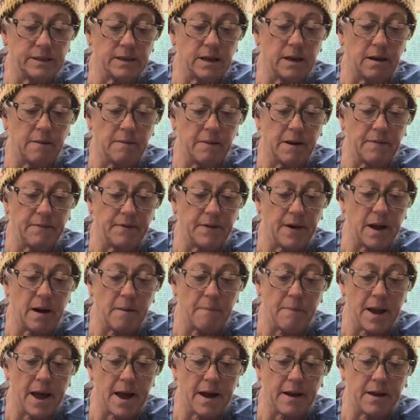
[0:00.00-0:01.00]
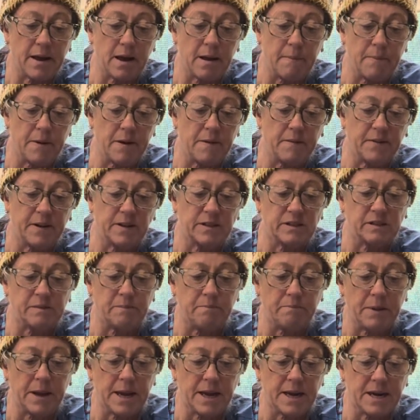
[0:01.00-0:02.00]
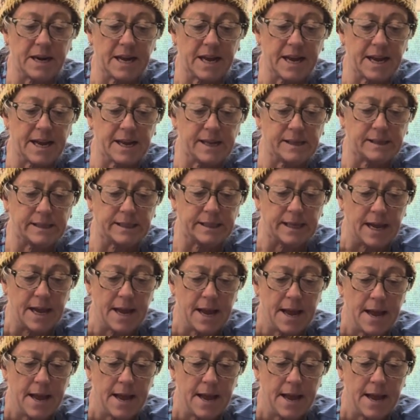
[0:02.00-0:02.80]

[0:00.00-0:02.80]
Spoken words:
I've got a backup. I've got some Band-Aids.